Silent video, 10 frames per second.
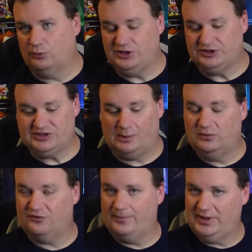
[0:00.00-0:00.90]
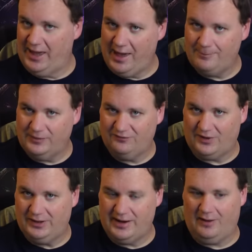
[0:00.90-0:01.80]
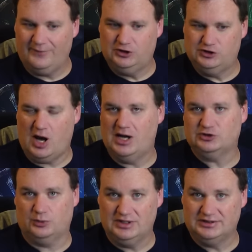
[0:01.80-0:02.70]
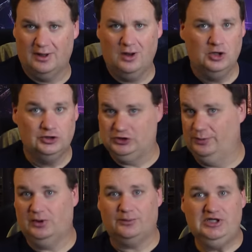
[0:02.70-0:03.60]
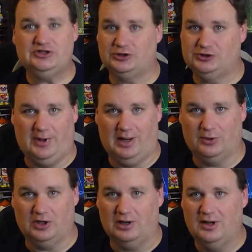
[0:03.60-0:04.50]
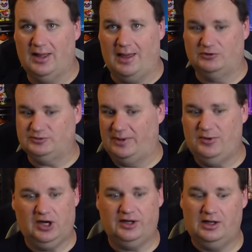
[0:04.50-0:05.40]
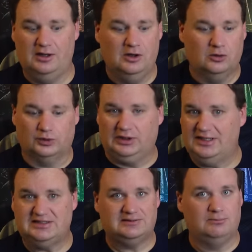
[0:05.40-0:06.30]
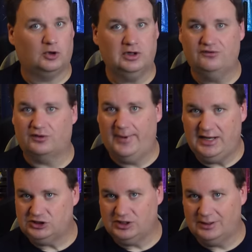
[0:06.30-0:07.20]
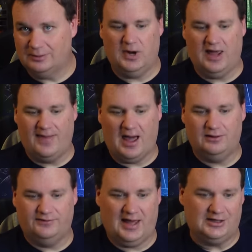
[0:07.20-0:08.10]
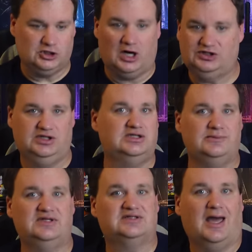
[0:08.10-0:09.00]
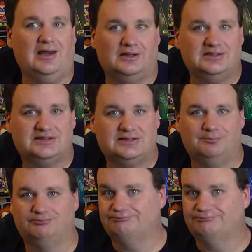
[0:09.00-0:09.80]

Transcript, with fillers: Or did someone from the Abbey find out that Josh was doing a research paper and was maybe going to release more information, and that, that Josh needed to be silenced?